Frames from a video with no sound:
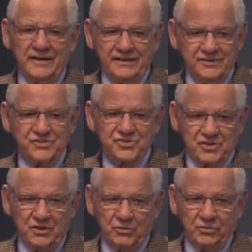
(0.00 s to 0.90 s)
is
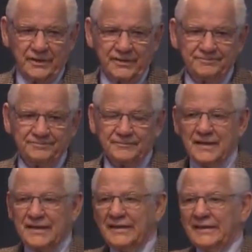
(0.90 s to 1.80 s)
holy.
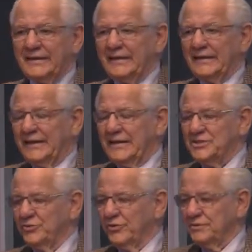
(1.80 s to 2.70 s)

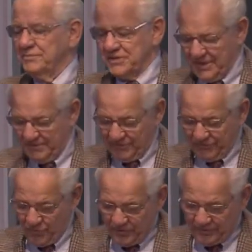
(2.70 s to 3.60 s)
As you've heard me say
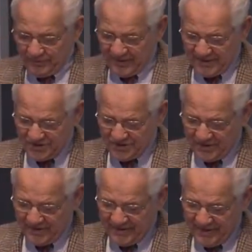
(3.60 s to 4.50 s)
before, when I
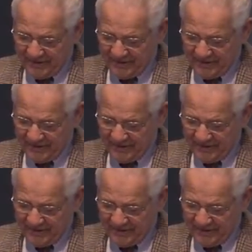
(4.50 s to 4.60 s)
started